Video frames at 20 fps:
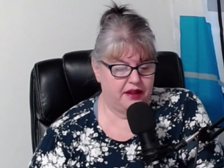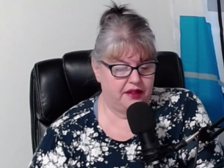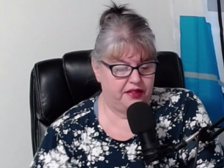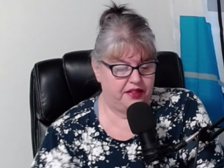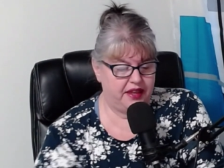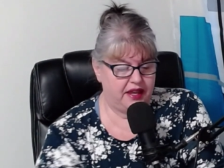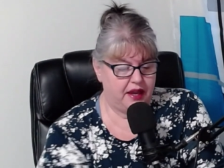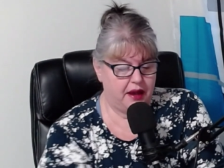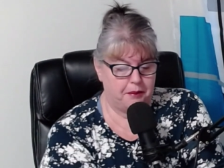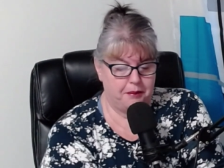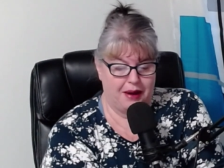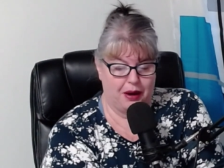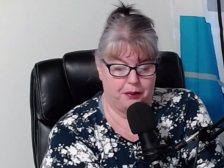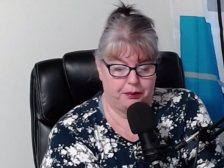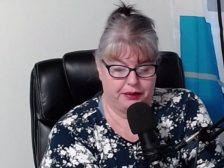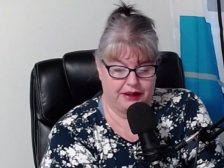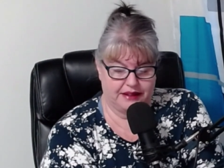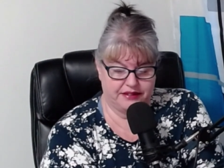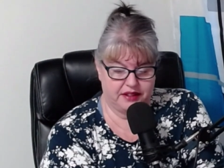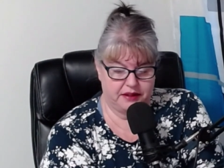the
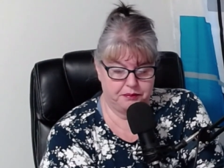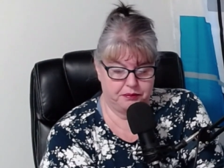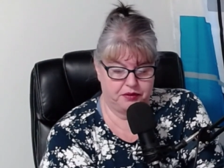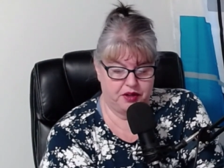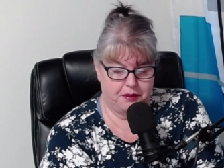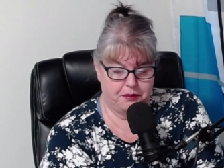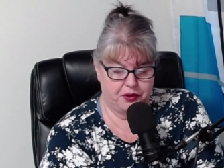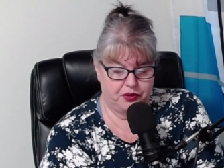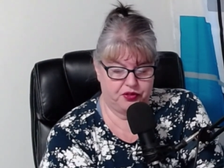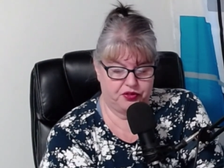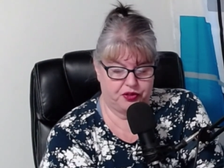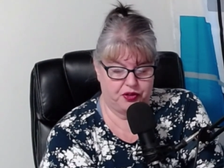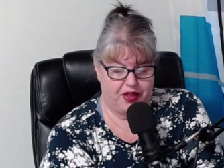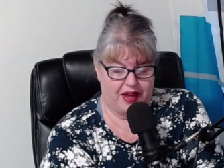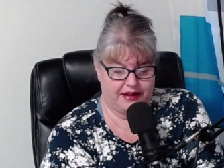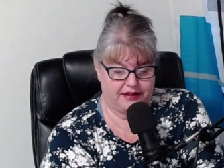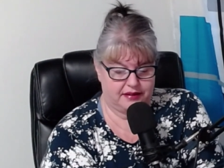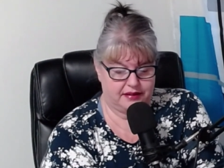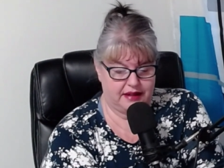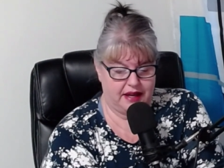Mount Pleasant numbers for
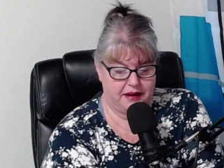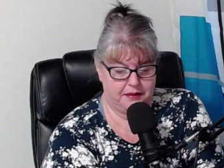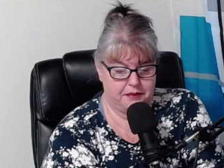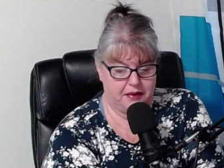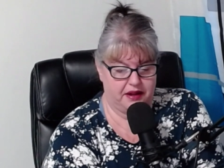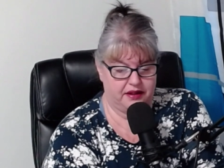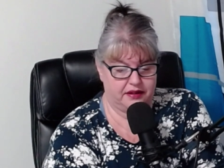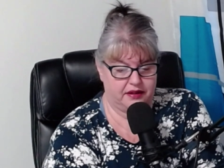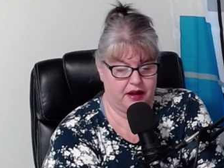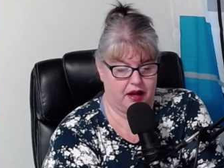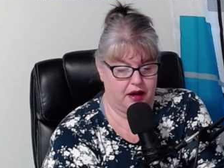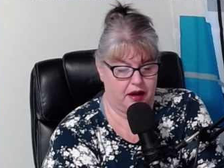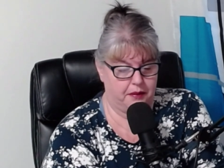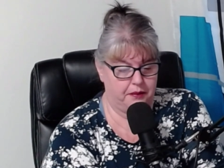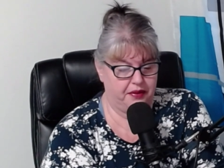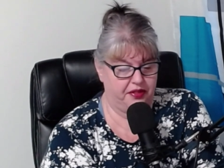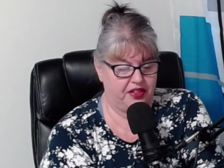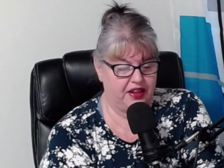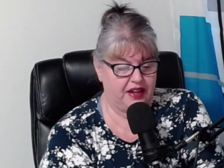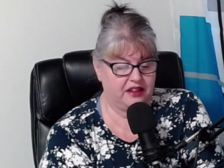that same
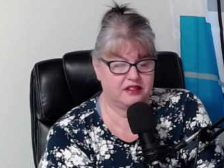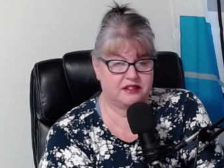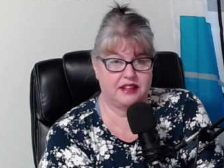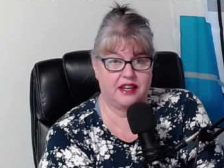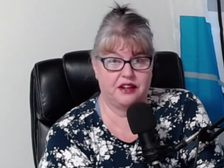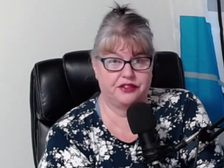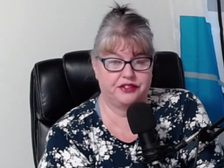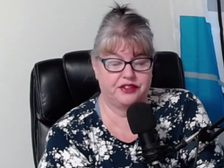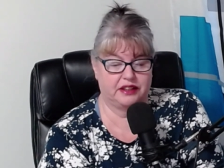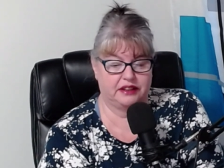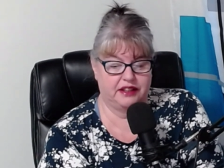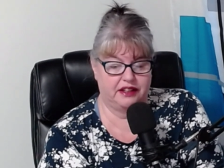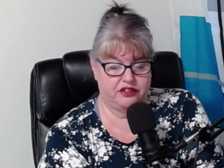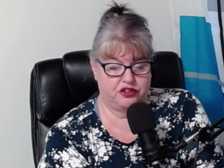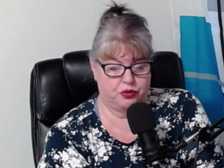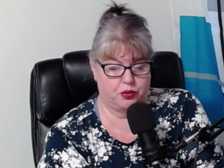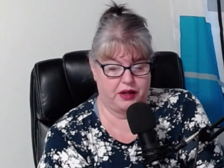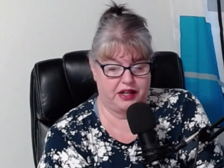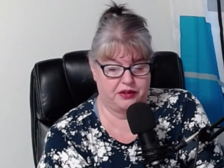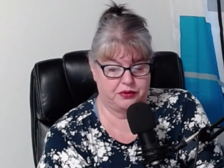um, thing, sale to
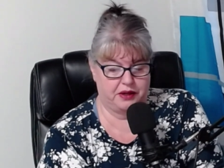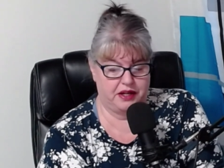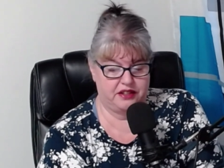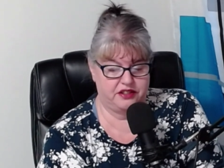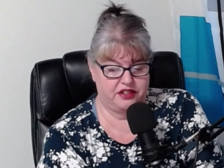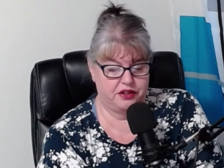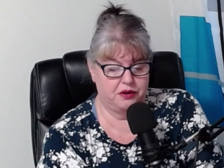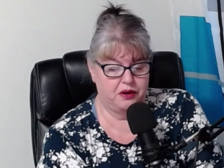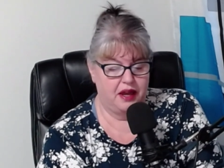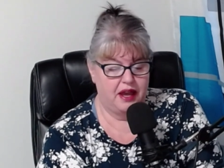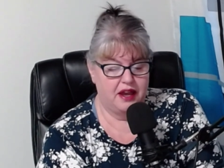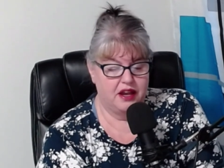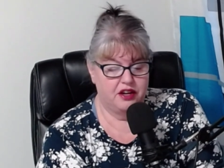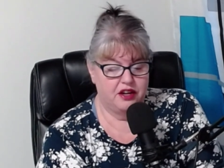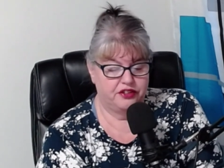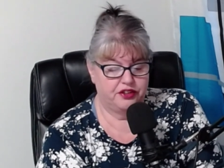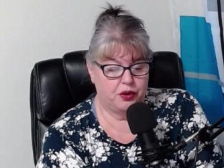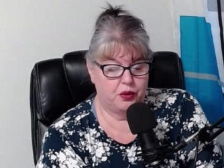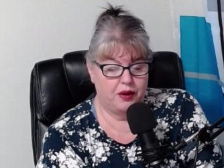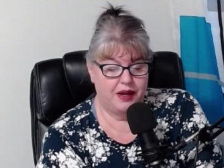list 2022.
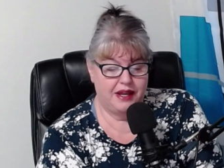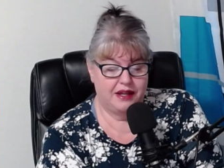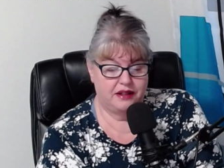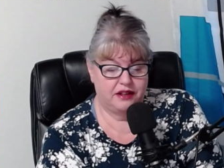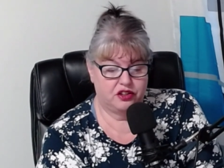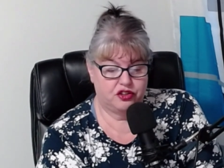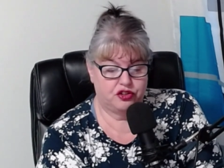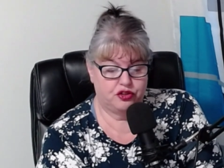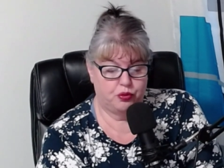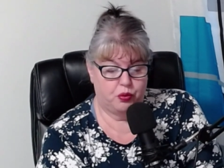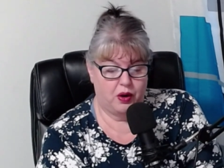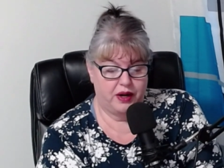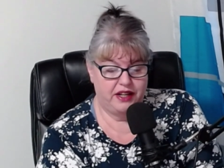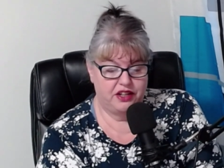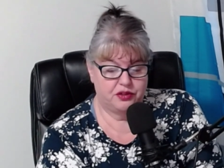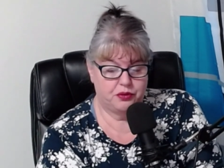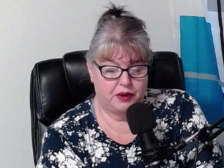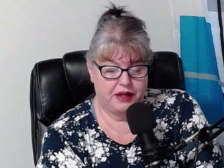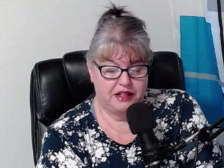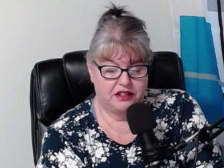So in
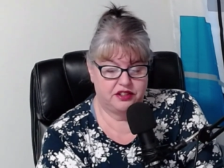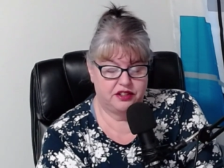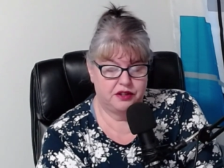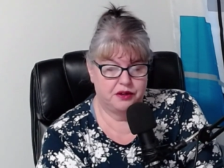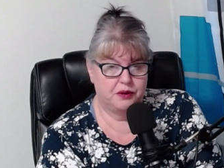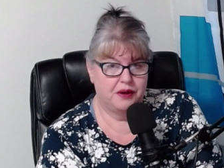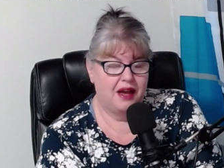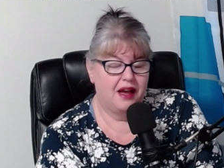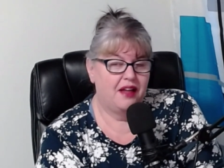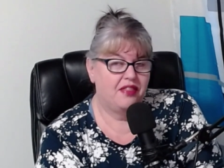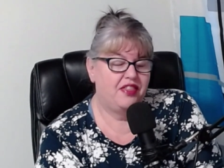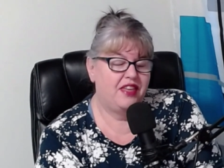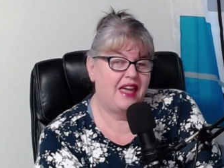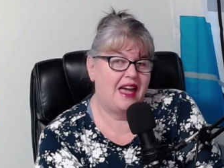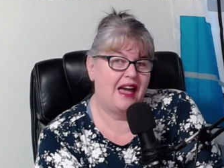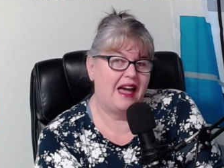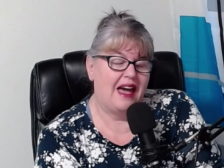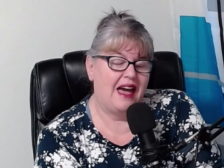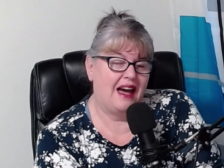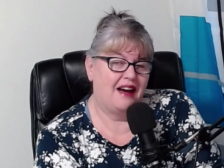2022,
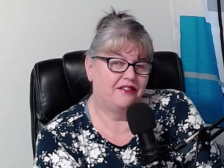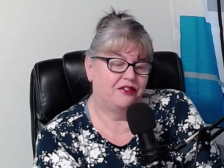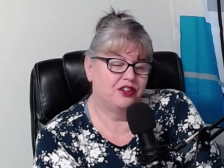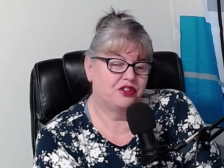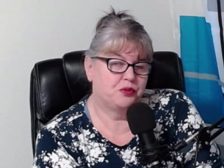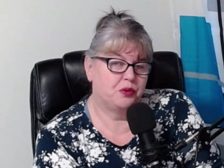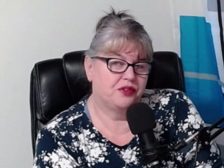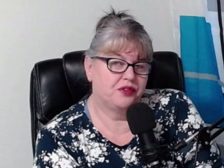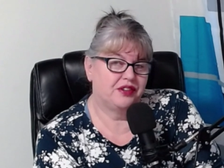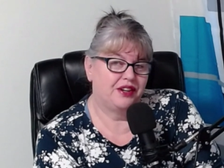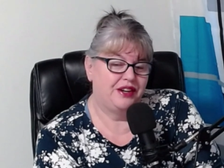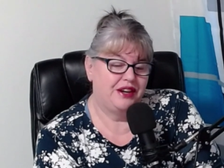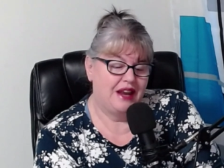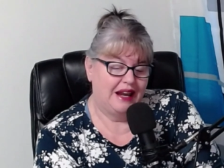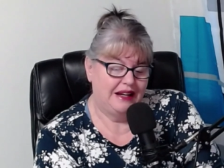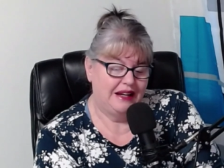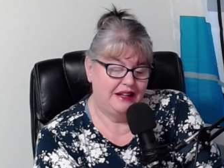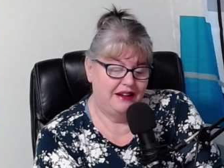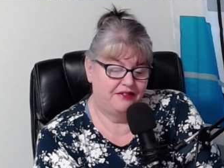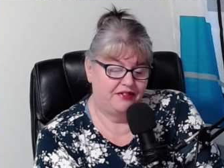the average was a
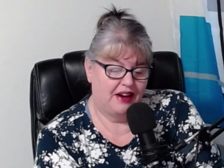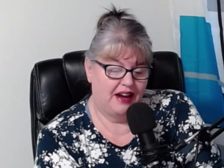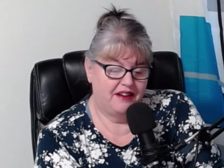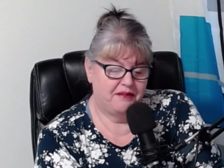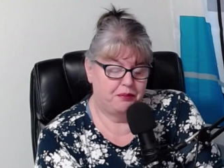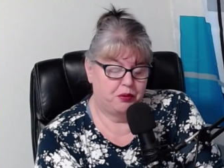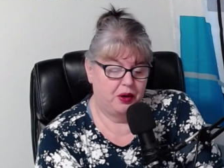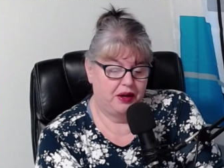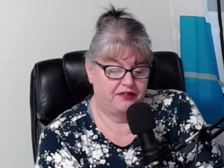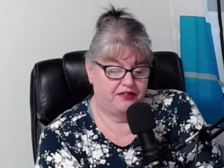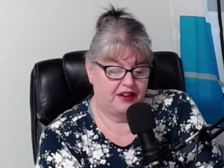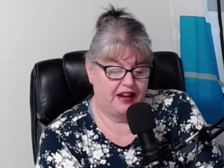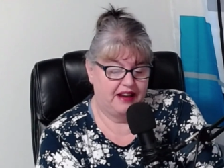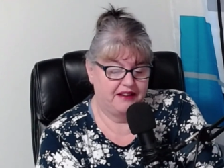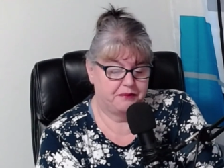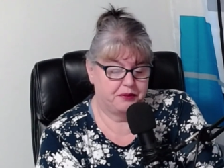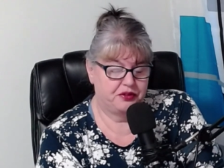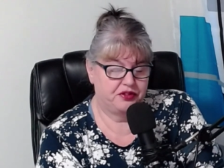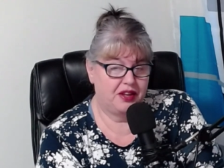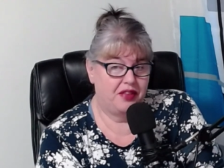
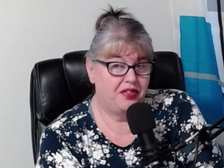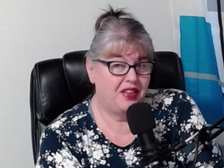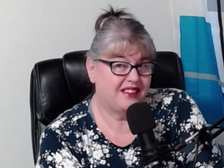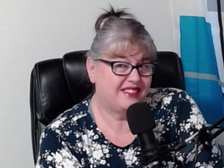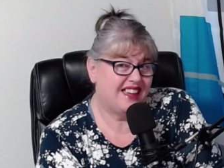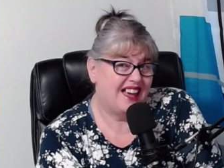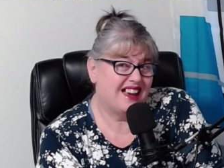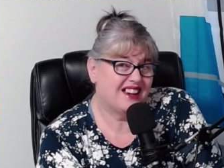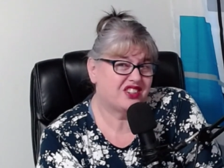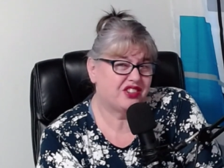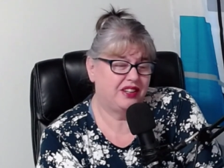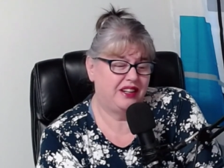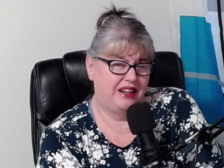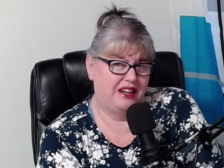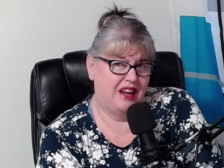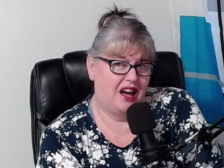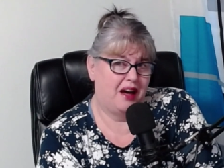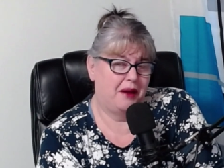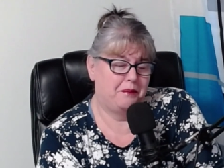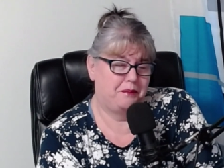95.5%. That's actually
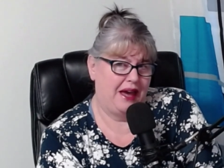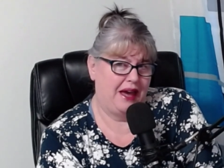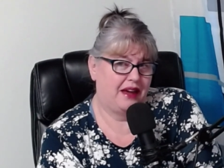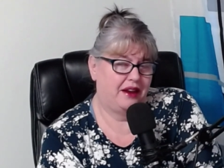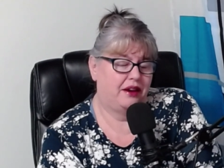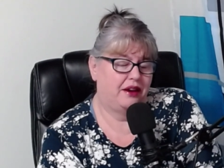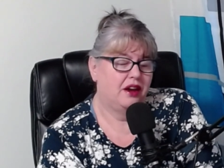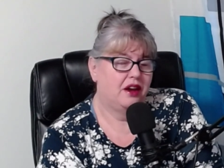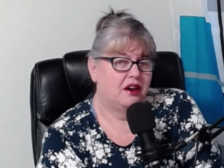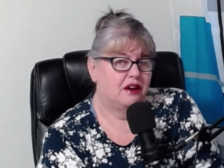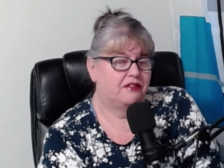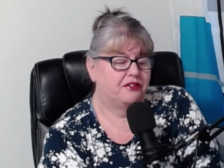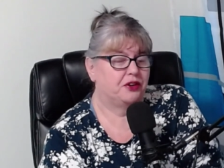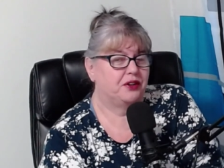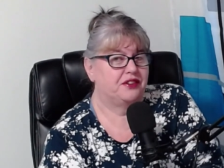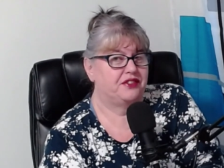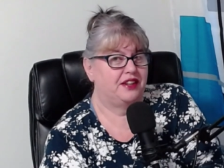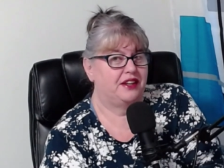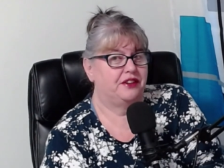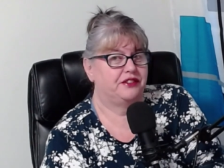not bad for
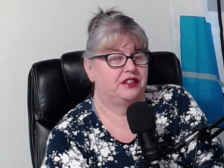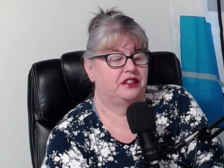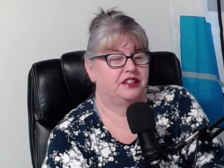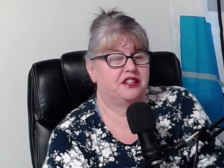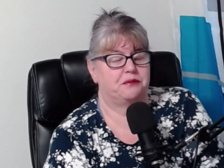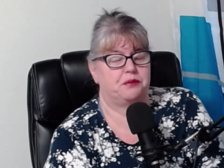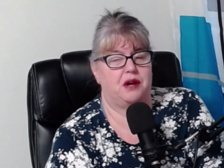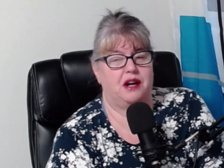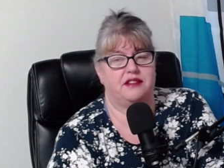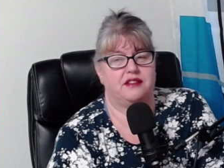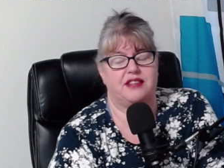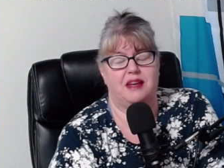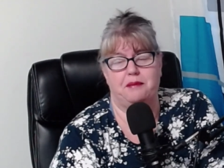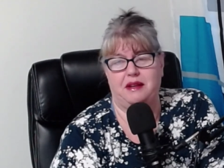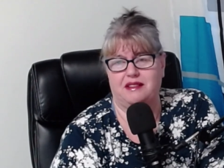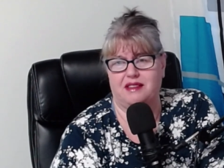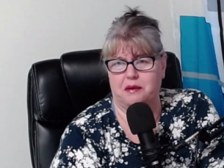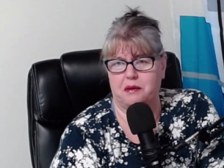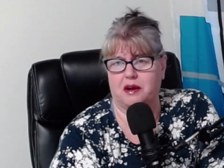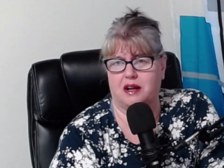a sale to list price. That
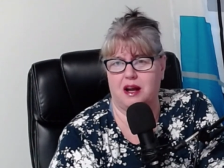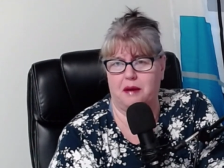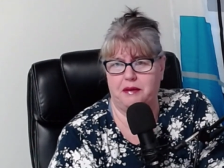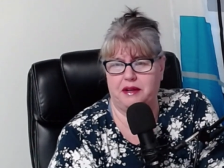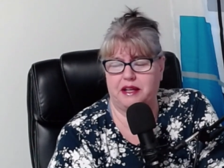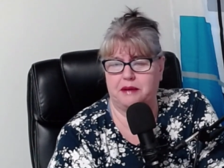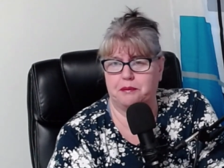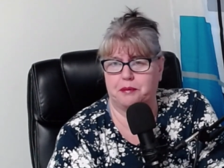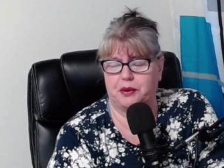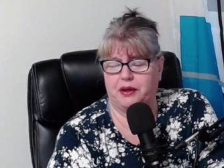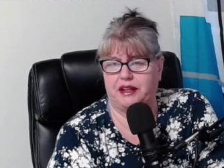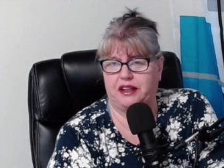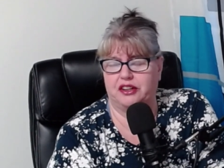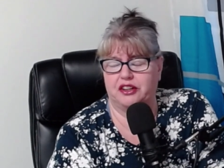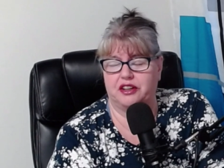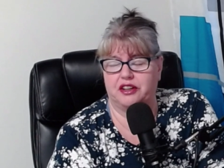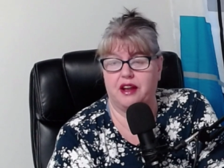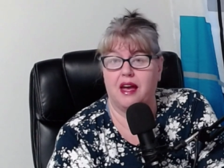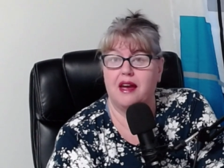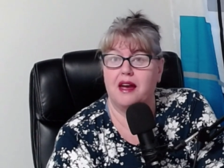means they were coming in pretty
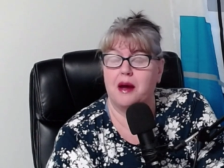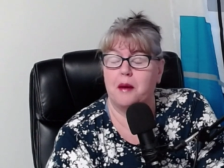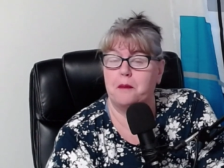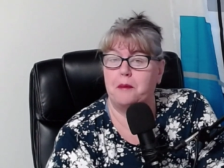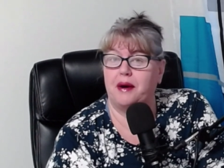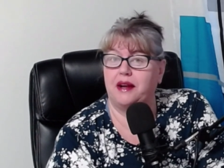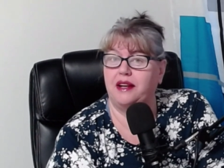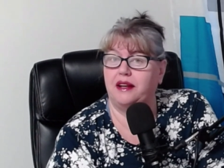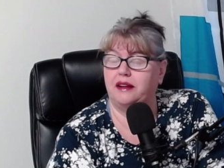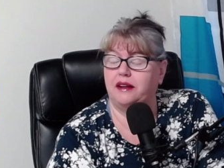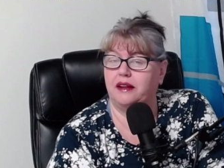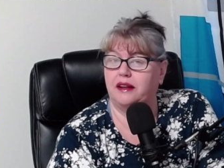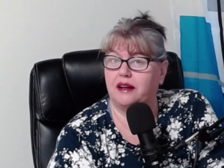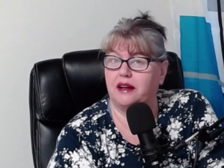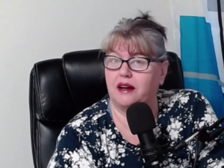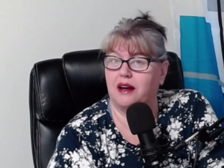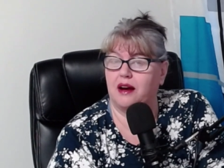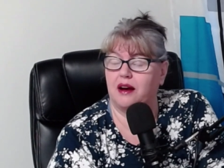good. But in